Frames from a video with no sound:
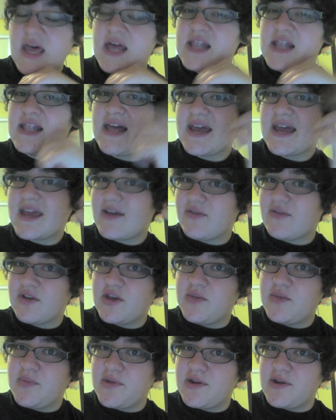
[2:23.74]
Like every
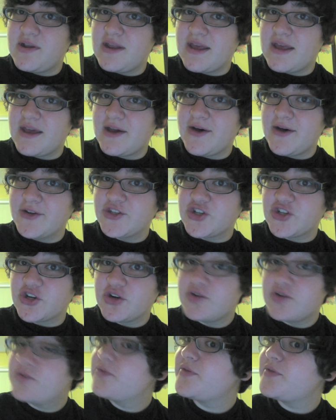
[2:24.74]
community and culture,
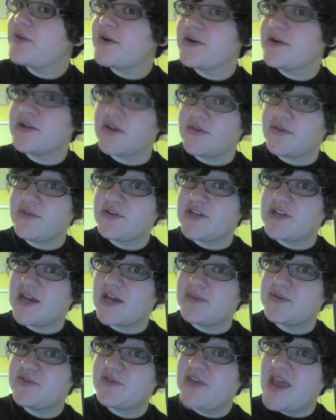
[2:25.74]
there are different types
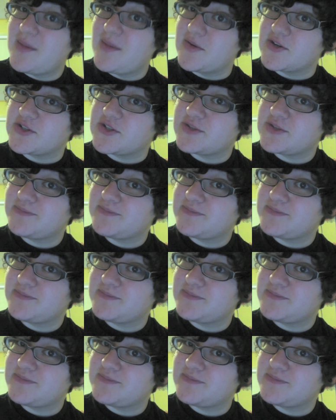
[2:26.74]
of gamers.